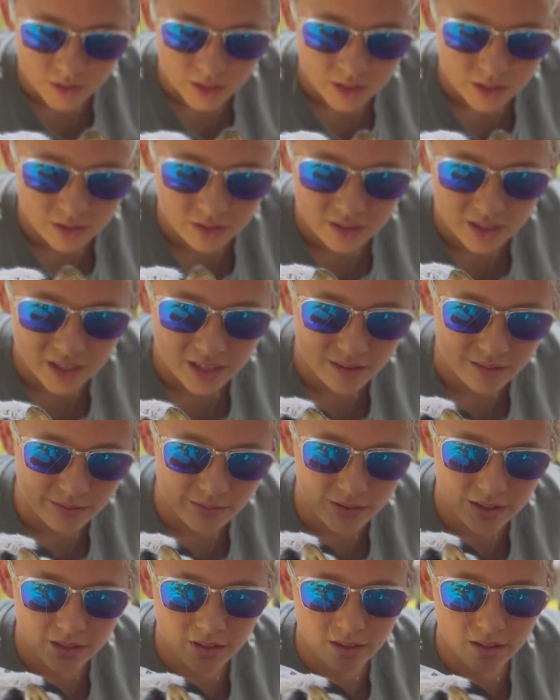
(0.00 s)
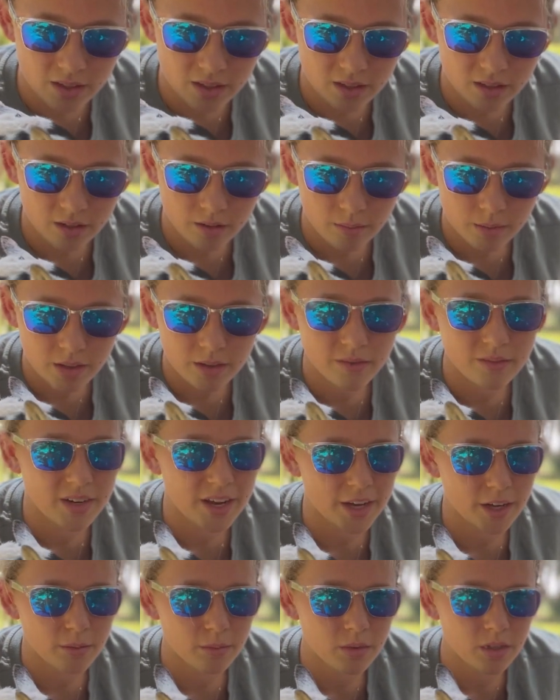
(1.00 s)
You can feel a little bit of
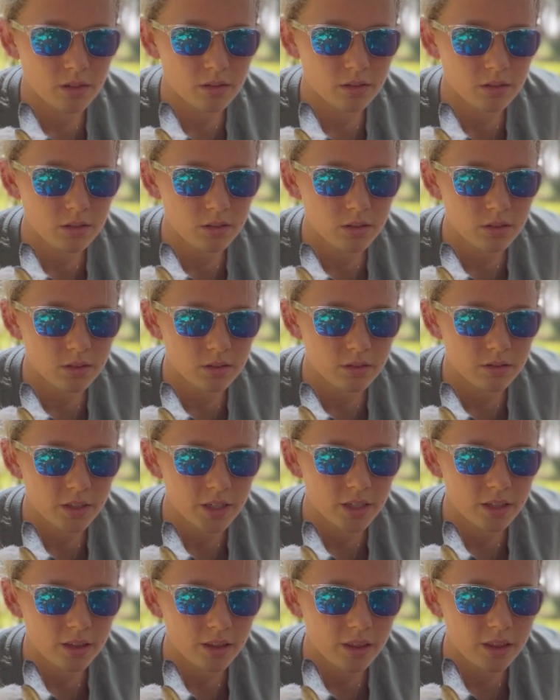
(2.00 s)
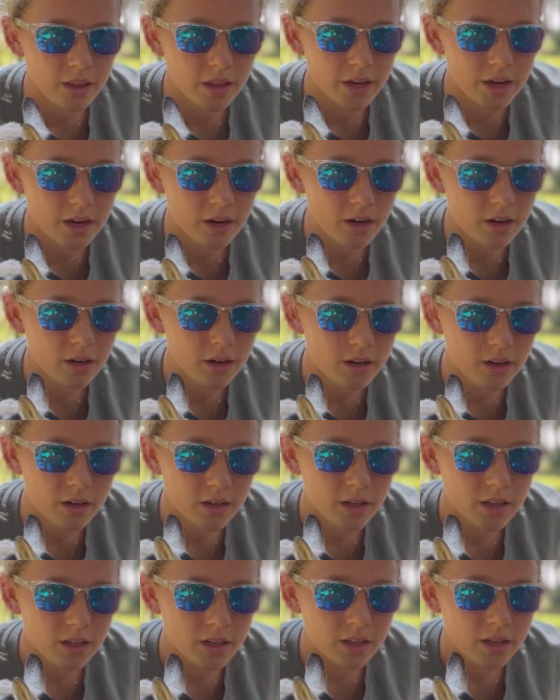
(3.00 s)
neck muscle right there,
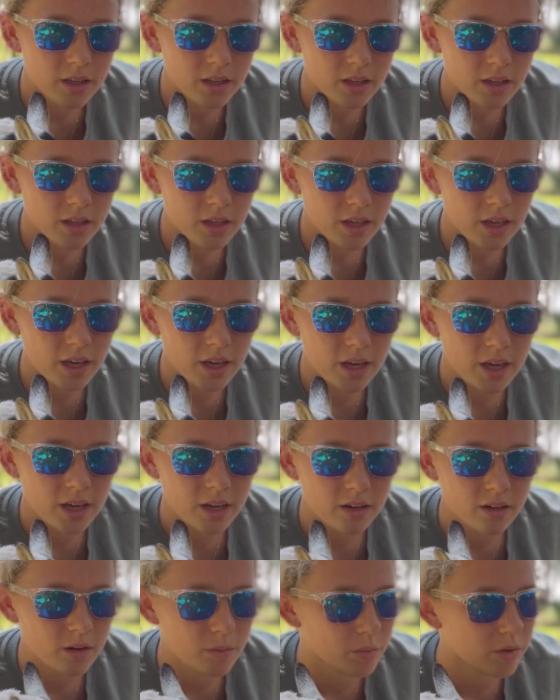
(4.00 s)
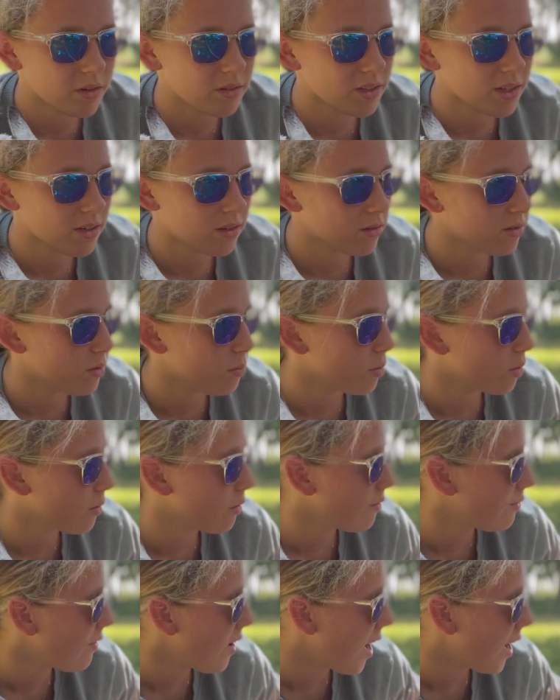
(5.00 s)
and her brisket's super
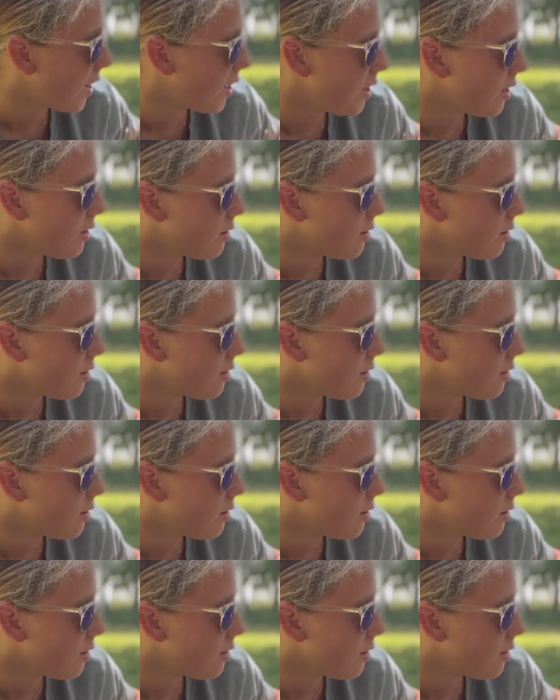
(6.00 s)
fatty